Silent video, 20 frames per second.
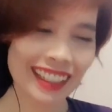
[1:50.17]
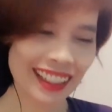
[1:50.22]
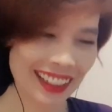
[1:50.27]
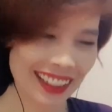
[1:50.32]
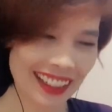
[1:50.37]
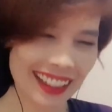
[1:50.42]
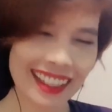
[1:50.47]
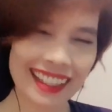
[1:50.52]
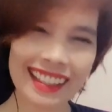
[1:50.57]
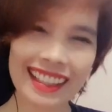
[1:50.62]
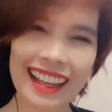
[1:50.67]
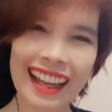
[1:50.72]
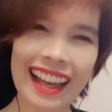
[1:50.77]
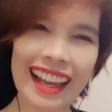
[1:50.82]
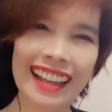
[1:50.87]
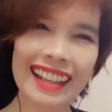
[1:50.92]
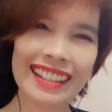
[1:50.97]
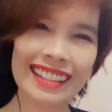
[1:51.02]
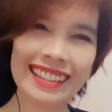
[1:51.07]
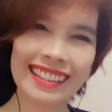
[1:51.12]
You hear
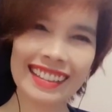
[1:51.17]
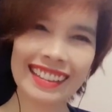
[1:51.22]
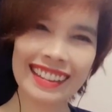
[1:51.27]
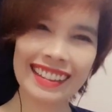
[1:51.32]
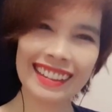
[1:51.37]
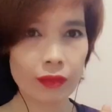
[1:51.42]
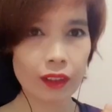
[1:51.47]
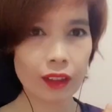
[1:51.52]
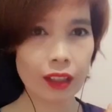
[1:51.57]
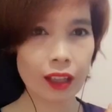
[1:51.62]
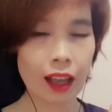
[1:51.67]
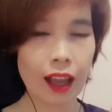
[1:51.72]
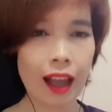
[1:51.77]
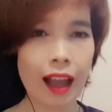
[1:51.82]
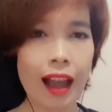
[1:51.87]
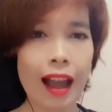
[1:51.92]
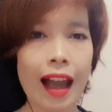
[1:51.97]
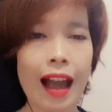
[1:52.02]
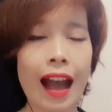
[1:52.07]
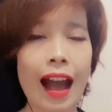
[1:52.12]
that?
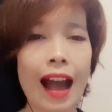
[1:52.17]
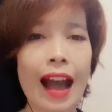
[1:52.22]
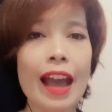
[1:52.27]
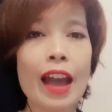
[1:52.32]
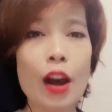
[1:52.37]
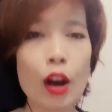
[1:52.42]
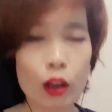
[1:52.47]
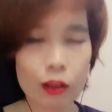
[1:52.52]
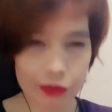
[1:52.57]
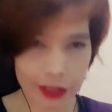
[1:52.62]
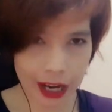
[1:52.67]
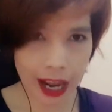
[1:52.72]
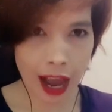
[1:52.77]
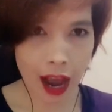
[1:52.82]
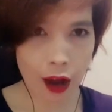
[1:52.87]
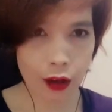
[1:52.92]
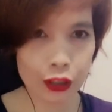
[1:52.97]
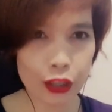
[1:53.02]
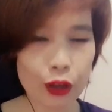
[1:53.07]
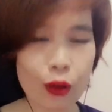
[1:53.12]
I hope
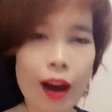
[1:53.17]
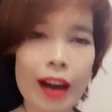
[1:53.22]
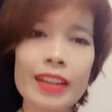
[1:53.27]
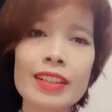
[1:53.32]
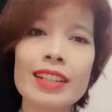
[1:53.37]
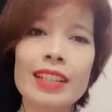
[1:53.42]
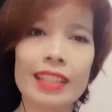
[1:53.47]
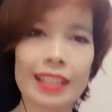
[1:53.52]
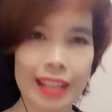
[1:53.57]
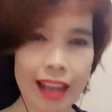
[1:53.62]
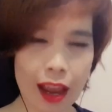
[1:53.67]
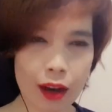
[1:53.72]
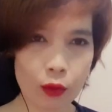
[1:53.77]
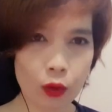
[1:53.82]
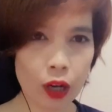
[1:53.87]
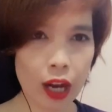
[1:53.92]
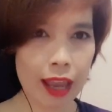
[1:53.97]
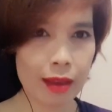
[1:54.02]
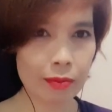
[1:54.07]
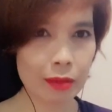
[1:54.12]
now you understand
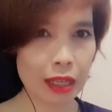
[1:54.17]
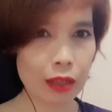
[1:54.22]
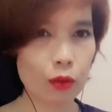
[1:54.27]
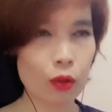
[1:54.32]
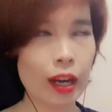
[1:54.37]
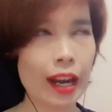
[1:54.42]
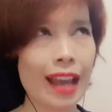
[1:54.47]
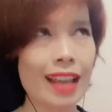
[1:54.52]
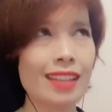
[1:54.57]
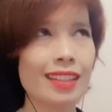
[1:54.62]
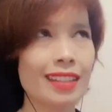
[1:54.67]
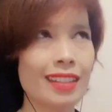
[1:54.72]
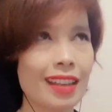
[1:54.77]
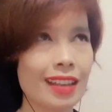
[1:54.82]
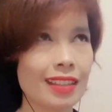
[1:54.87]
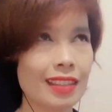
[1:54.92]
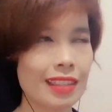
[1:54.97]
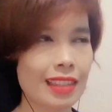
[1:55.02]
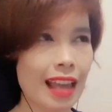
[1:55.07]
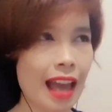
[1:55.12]
what I mean when I
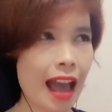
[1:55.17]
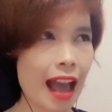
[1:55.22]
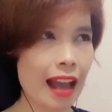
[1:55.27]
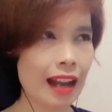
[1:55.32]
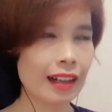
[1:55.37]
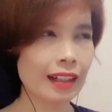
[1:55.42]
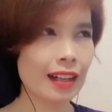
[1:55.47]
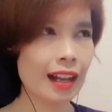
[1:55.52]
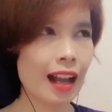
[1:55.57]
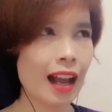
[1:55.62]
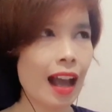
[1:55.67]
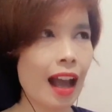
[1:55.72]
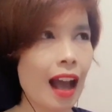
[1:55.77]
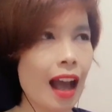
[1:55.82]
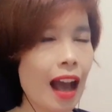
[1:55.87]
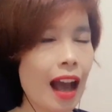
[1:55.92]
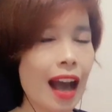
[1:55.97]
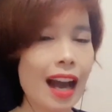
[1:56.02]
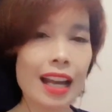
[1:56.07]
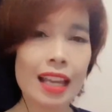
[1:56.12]
say that.
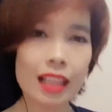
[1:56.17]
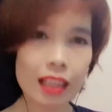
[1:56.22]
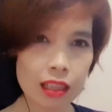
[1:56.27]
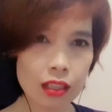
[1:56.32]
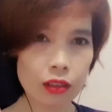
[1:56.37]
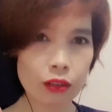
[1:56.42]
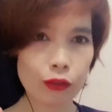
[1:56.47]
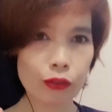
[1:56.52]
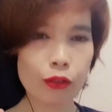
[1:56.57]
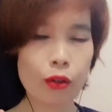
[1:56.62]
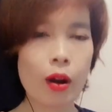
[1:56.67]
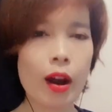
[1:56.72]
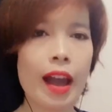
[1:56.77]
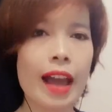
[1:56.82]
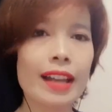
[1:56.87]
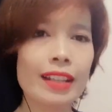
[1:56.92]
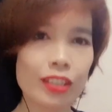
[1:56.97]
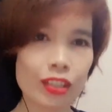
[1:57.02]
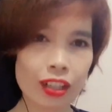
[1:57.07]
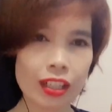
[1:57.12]
I look for
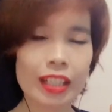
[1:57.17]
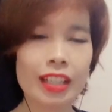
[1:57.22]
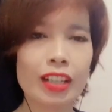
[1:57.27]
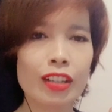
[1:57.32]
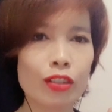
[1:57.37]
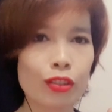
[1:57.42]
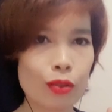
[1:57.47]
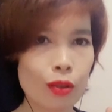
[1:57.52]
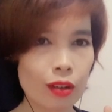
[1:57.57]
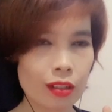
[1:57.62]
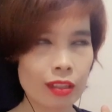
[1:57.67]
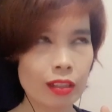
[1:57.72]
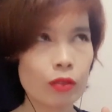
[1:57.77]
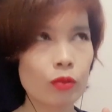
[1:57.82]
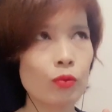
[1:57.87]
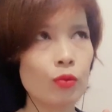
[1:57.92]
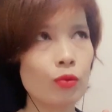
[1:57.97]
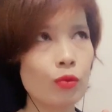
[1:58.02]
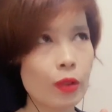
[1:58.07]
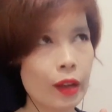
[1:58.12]
Angelina
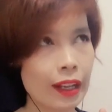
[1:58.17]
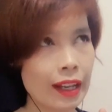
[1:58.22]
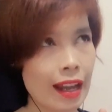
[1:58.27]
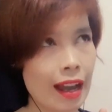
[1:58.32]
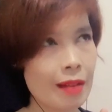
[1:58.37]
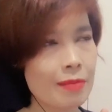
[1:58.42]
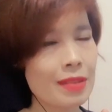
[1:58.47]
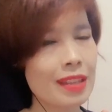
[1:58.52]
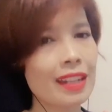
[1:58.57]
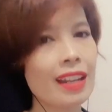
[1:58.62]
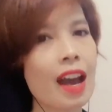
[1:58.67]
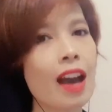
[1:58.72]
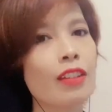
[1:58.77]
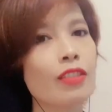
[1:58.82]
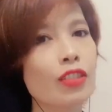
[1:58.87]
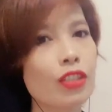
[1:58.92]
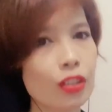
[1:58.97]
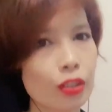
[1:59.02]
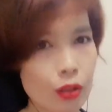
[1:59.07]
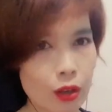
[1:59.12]
Jordan when I'm in
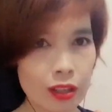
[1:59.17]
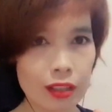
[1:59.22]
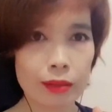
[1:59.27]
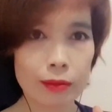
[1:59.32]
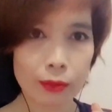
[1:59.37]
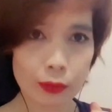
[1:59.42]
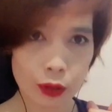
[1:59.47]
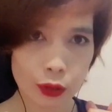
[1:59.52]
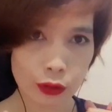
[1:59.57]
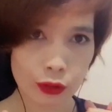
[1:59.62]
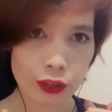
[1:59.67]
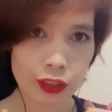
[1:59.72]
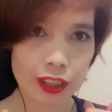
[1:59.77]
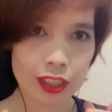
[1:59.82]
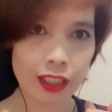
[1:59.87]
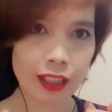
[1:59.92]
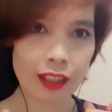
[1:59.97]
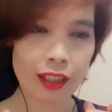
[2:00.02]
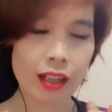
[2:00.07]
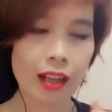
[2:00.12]
uncertain
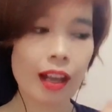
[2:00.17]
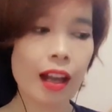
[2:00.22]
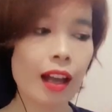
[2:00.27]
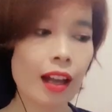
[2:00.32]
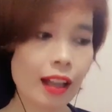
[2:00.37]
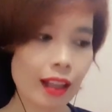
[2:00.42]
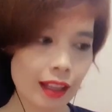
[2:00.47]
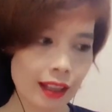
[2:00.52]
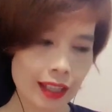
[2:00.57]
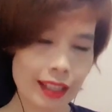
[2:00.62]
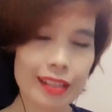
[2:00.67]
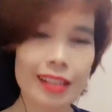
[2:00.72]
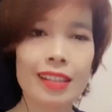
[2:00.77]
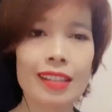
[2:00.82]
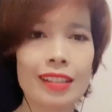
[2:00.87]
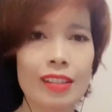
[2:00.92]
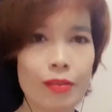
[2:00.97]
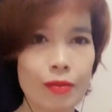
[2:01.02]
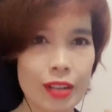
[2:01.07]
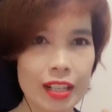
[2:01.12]
mood. This
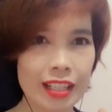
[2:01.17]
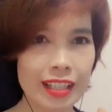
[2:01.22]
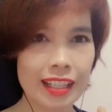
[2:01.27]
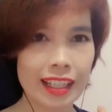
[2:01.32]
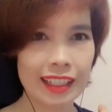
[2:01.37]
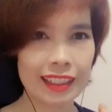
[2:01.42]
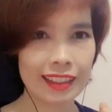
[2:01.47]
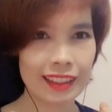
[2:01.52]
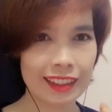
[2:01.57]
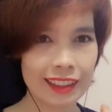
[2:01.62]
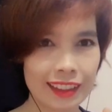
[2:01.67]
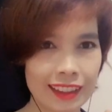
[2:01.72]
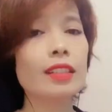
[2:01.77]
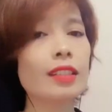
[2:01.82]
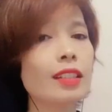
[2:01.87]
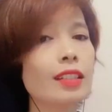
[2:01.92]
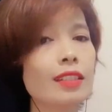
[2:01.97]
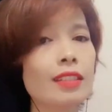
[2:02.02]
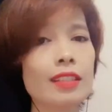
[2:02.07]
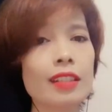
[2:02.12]
is the reason.
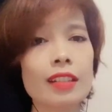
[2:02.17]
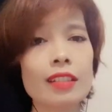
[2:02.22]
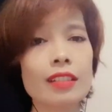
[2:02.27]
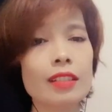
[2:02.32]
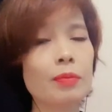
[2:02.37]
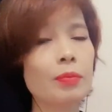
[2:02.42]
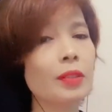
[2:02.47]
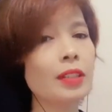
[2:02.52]
This is just the